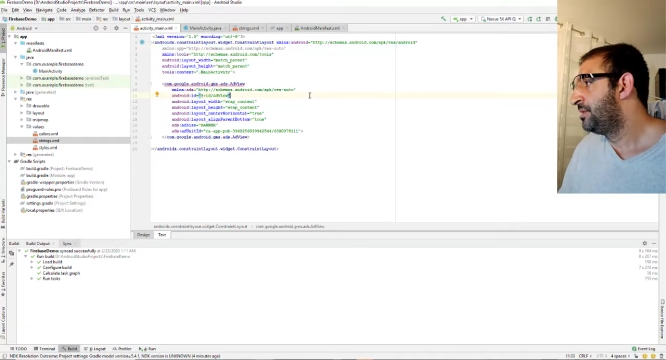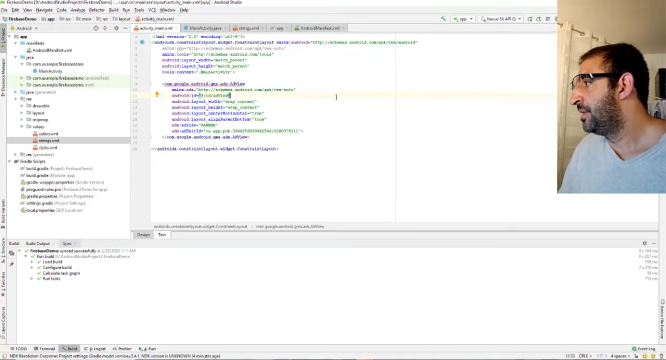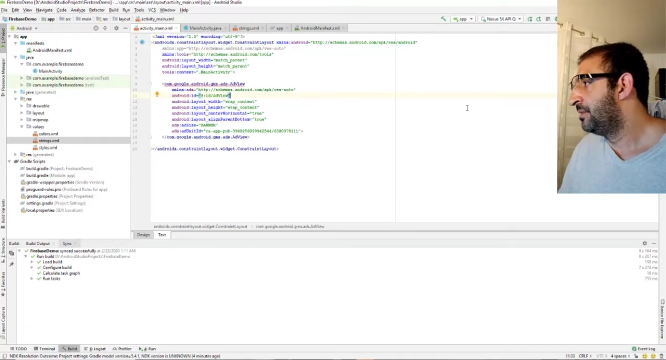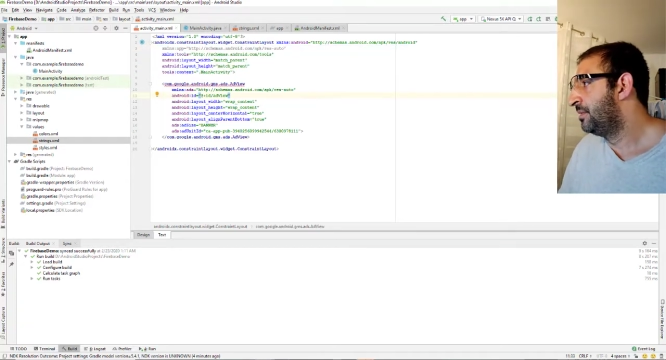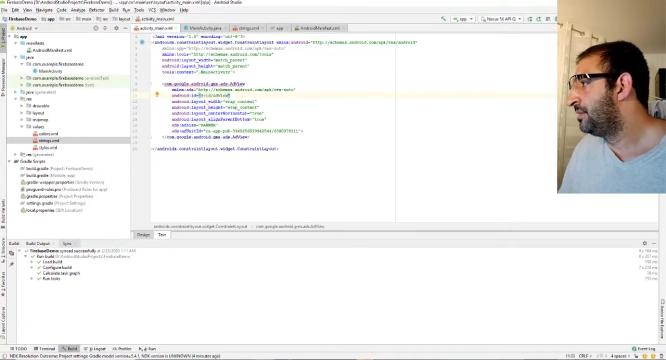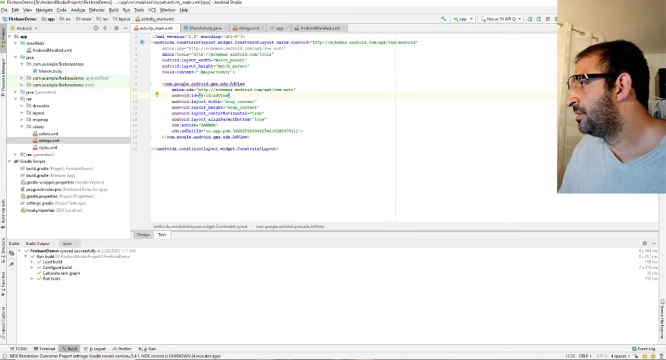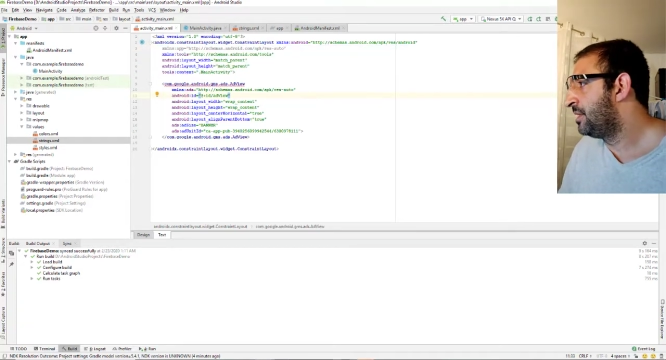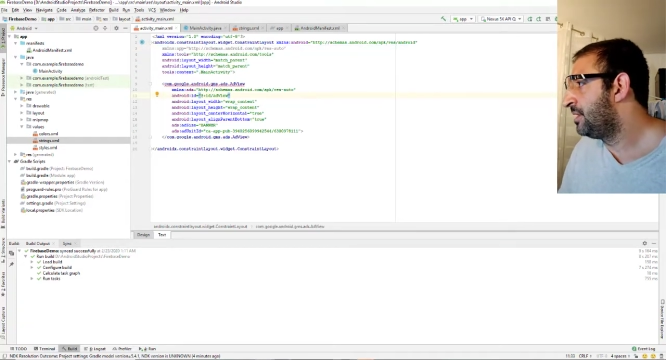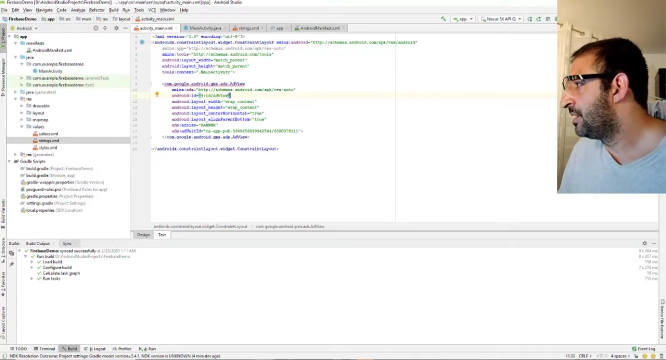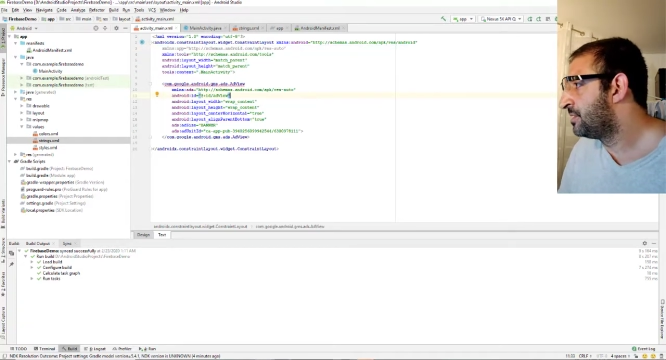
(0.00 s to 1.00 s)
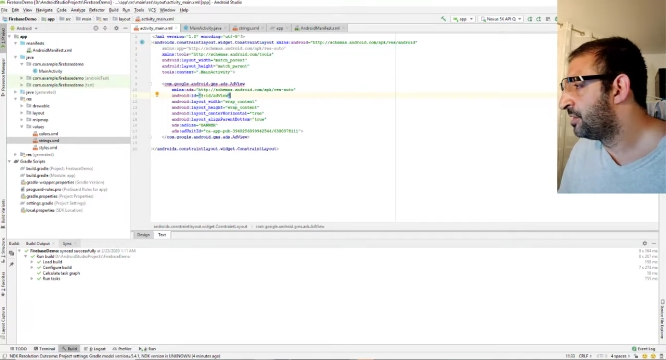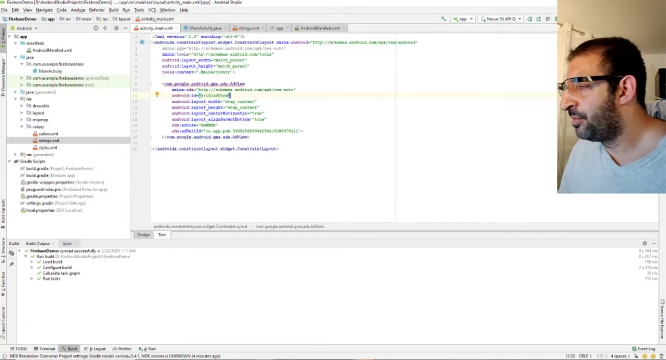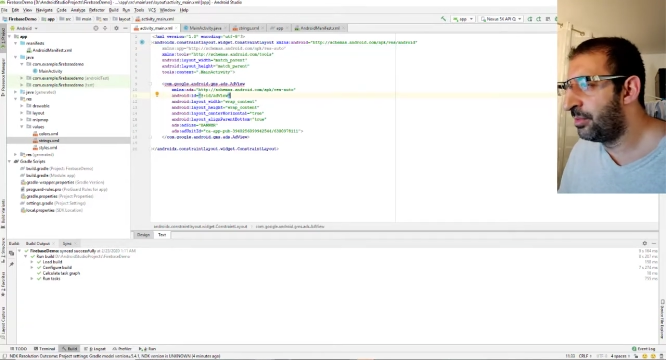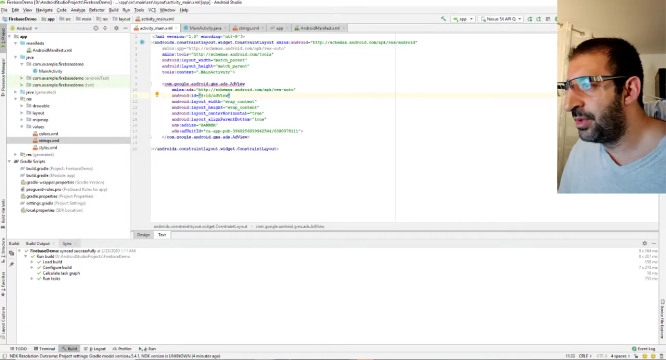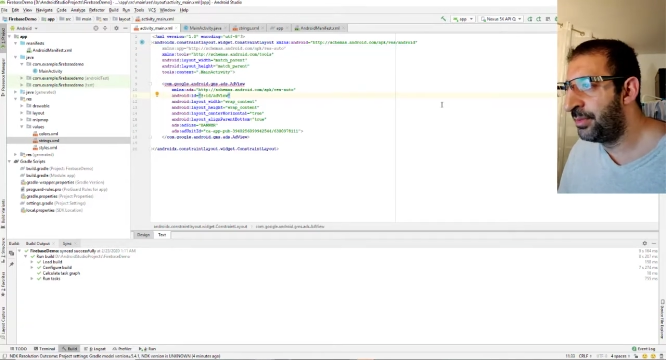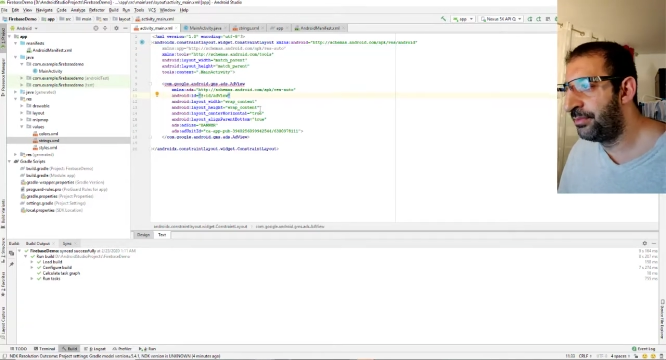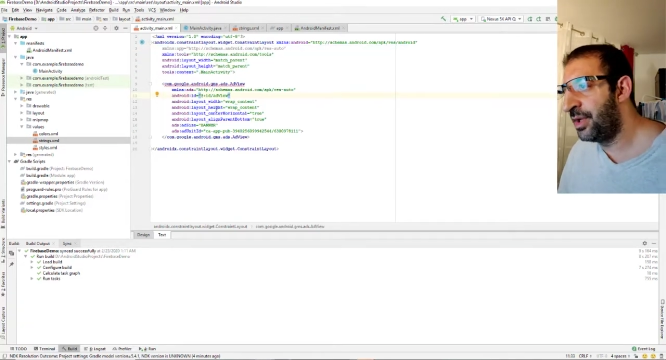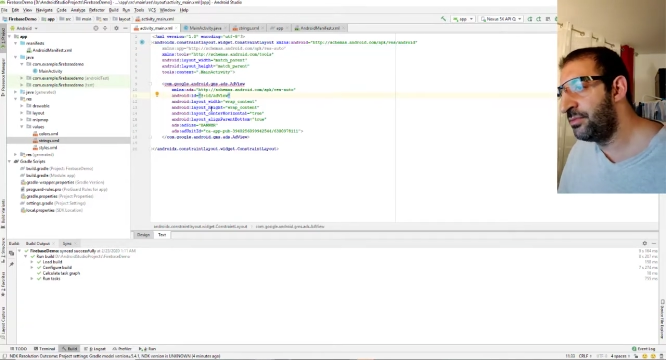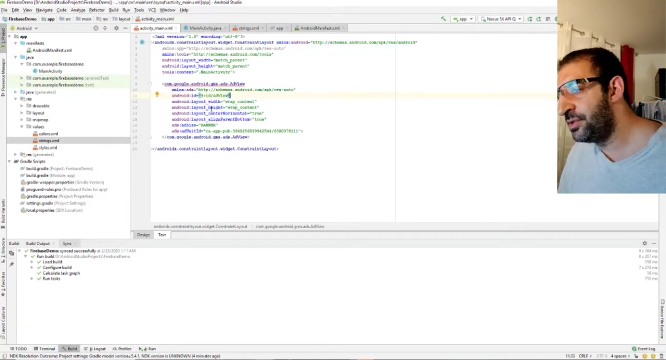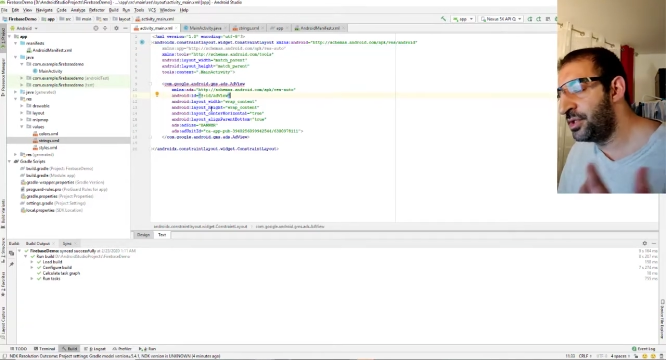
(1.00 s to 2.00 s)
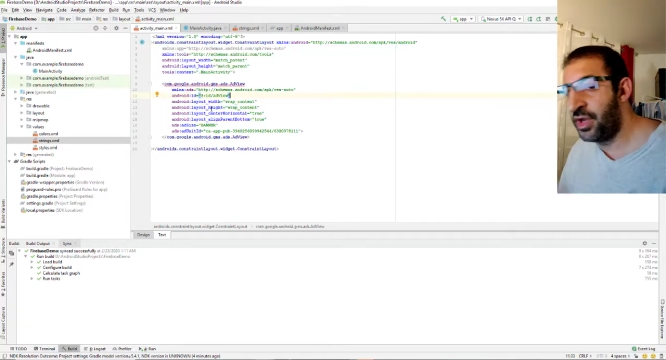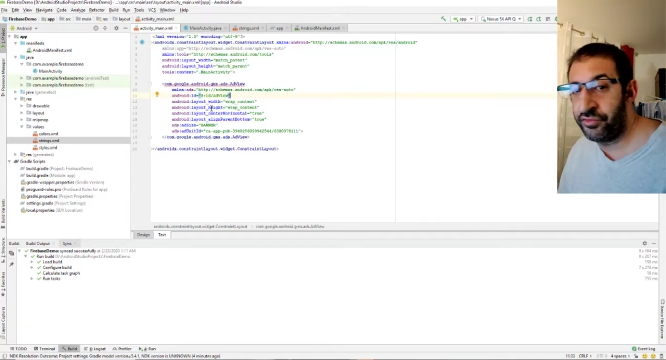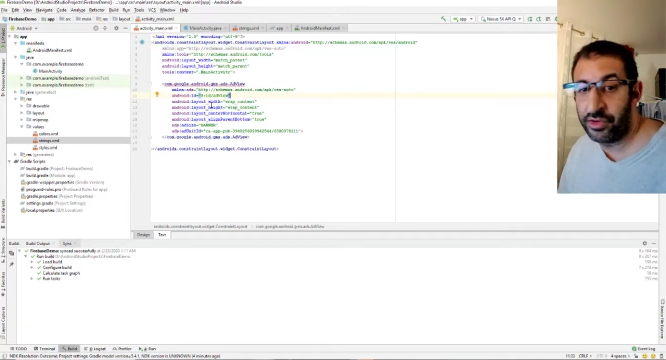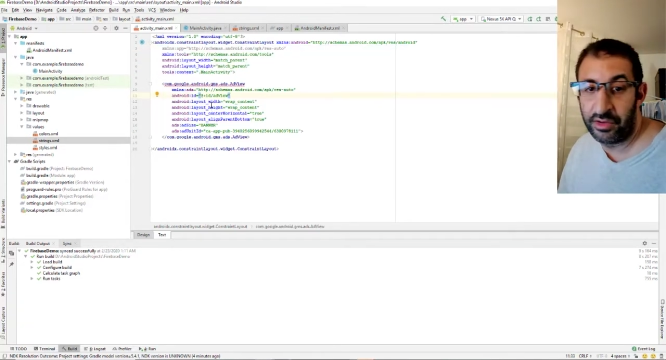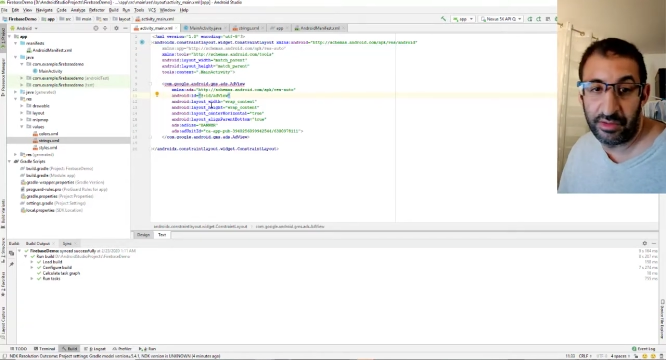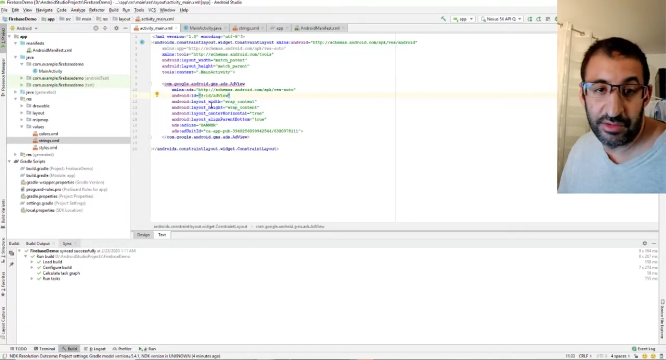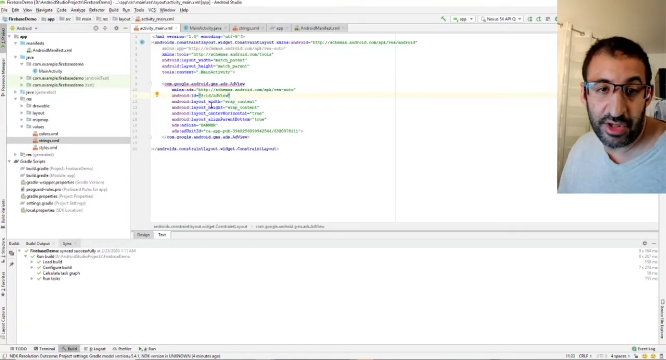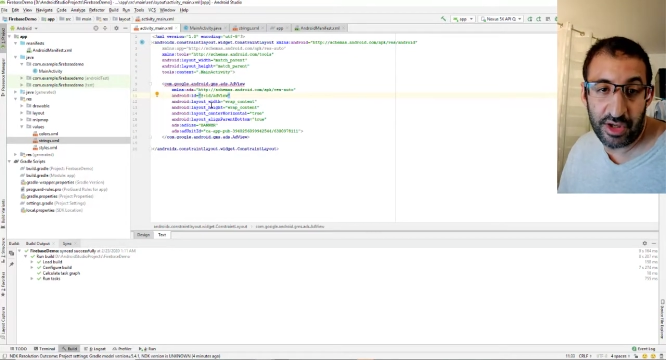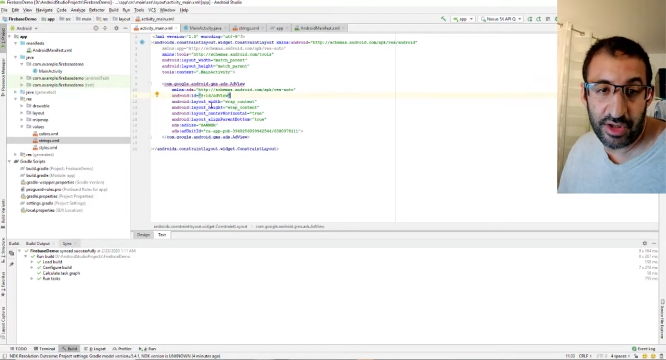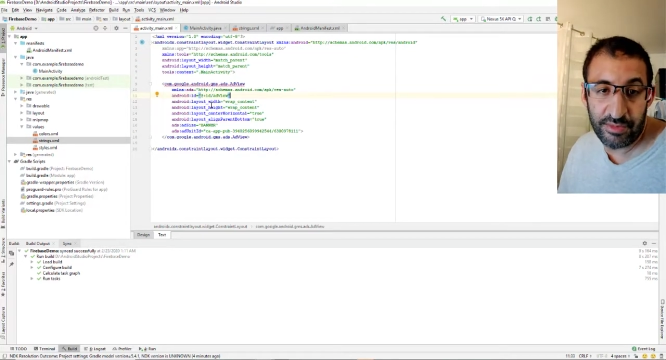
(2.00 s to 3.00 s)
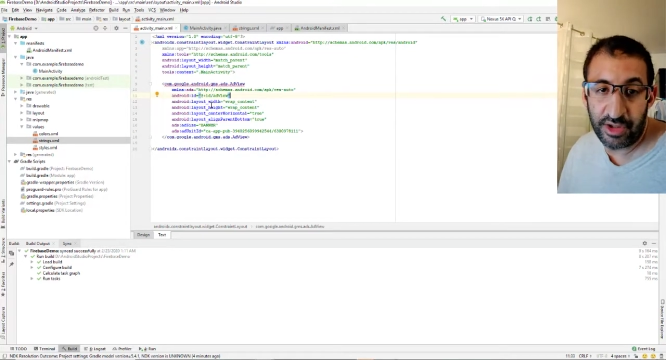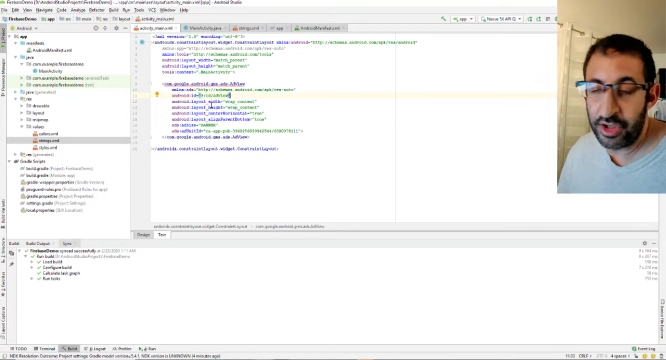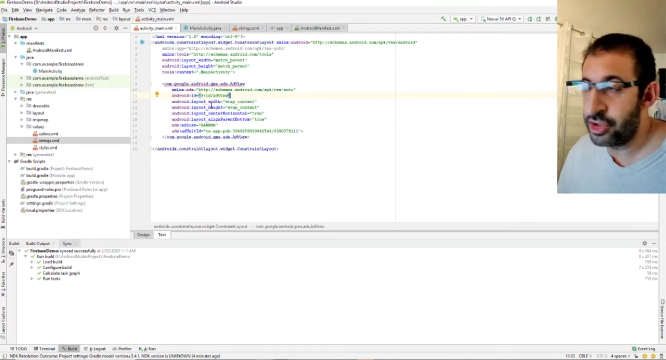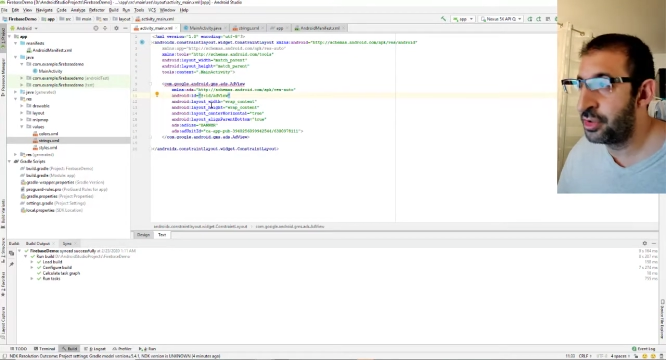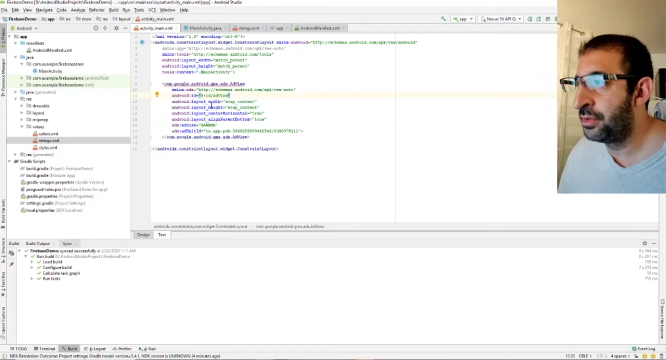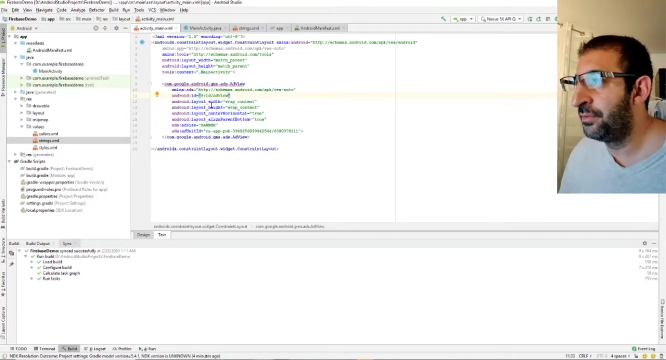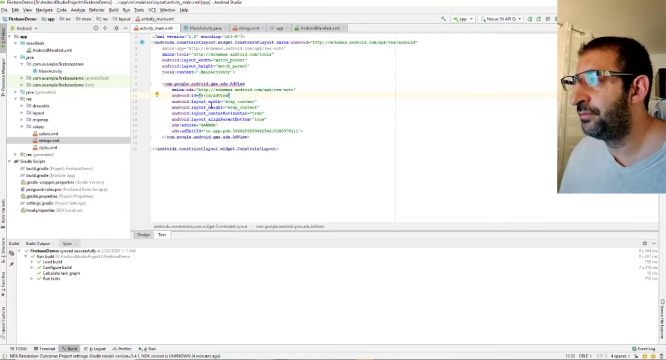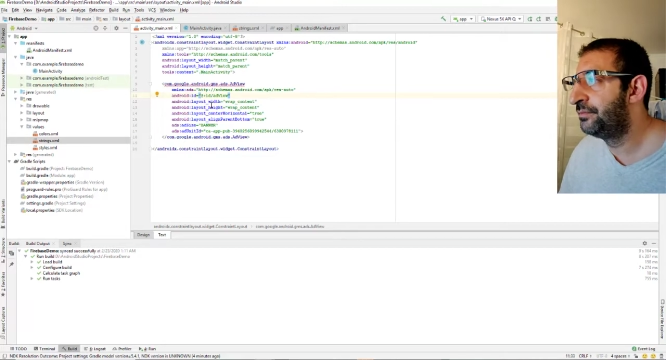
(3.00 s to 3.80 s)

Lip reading: So I think it's no problem. I will see after when I have an application.